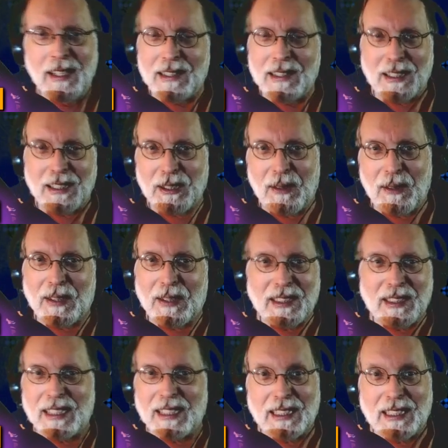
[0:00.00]
Let's
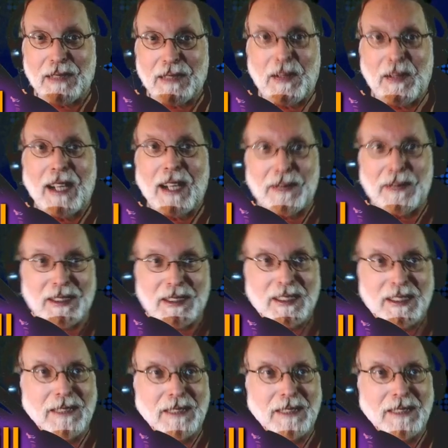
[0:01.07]
say it's a virus.